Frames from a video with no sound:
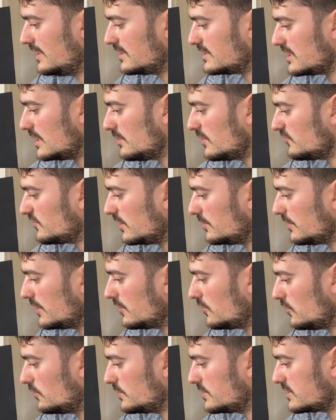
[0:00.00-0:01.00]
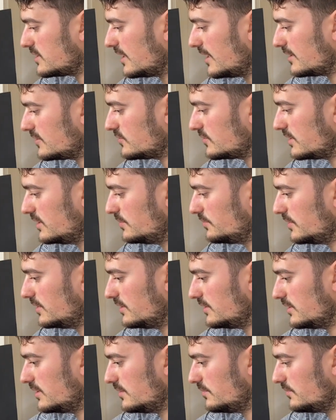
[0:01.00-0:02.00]
Some of them I always like to keep
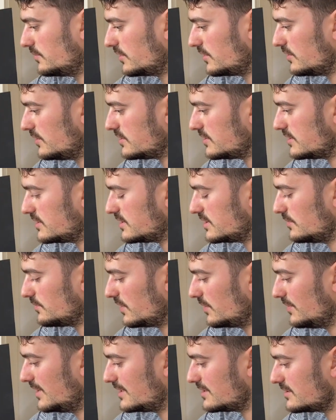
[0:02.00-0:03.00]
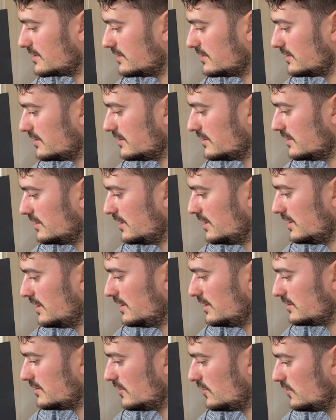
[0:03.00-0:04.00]
in them because it simply makes the
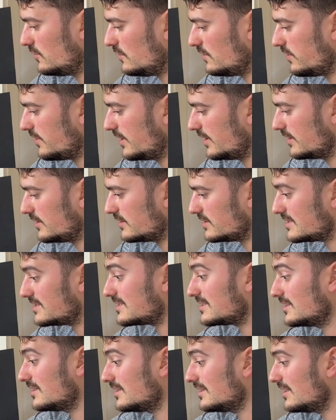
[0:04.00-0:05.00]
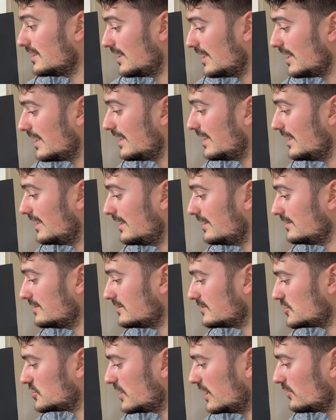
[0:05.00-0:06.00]
whole thing still
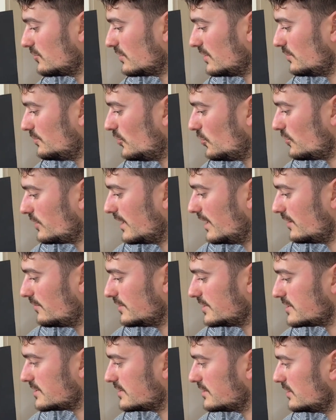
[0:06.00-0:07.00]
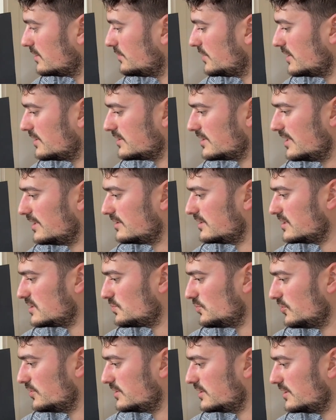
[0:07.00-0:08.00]
in general more airy still, but at this
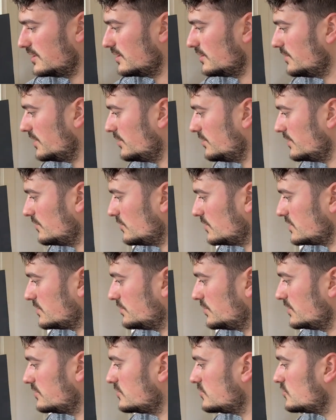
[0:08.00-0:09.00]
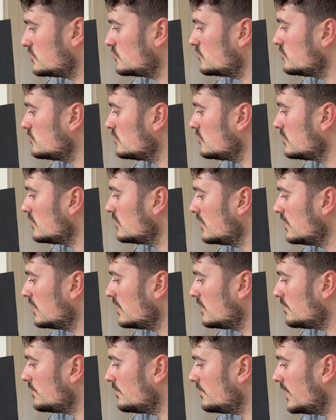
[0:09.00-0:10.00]
point here maybe it was a bit too
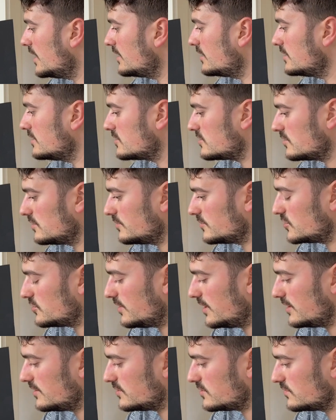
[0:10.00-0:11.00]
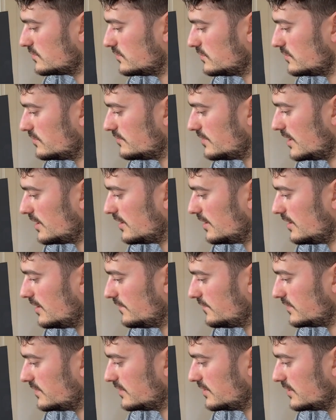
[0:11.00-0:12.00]
many, so I'm trying to rather
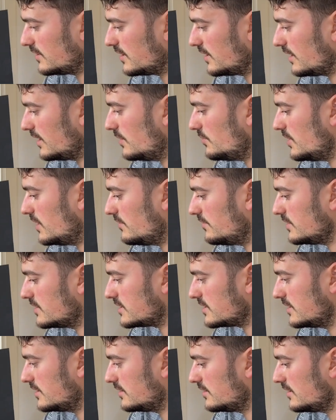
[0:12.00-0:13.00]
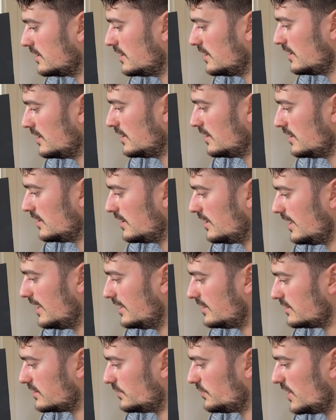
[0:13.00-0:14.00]
have the clay pebbles in
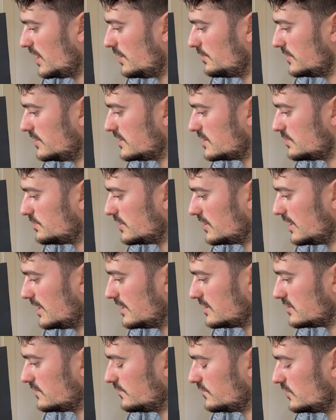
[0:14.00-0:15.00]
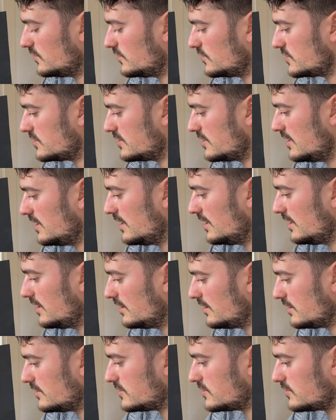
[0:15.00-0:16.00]
and the pumice, but less of those
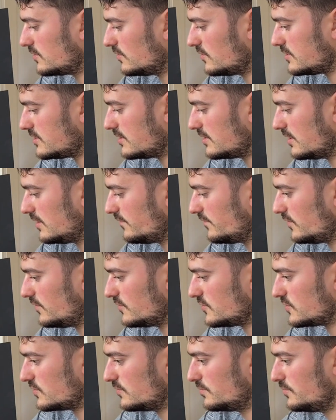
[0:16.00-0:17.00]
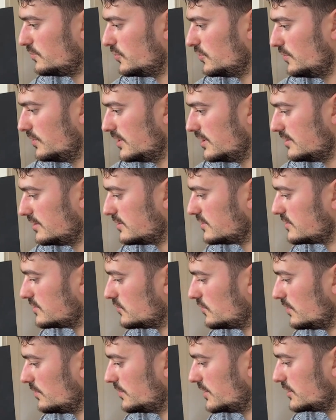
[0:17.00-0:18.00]
little stones that I've also put in the
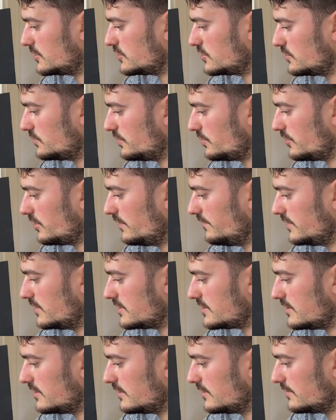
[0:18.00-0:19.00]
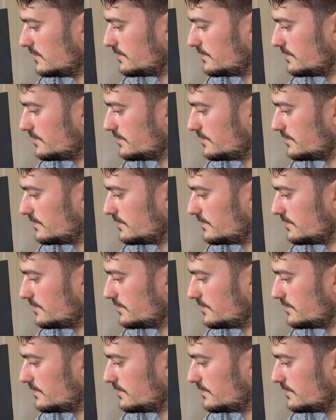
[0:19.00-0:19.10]
soil mixture previously.